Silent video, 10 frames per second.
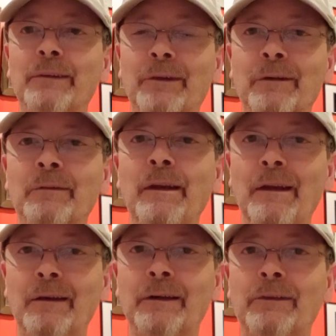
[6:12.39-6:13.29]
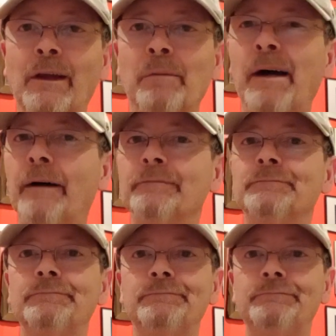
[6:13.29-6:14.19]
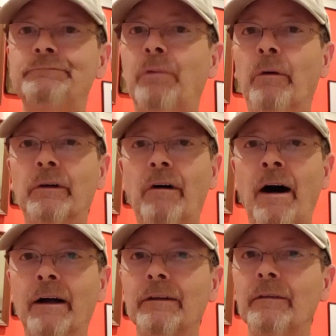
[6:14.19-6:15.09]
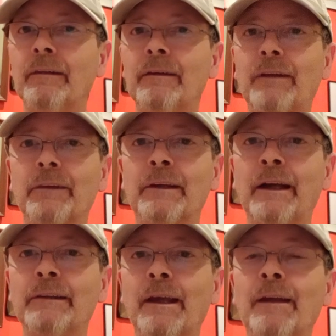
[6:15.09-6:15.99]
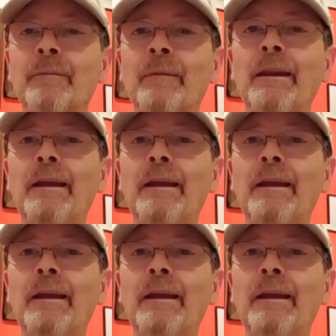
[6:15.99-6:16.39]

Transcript: So let's say about 4 o'clock, something like that.